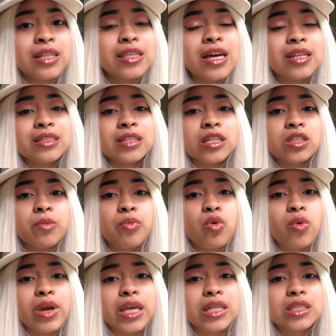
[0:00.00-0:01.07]
That is not the
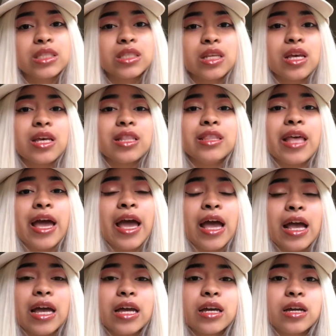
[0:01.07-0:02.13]
point
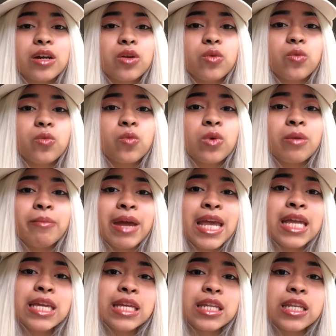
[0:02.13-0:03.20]
that we're
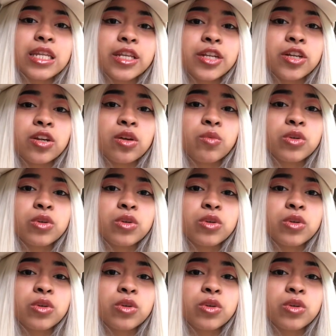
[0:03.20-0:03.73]
making here.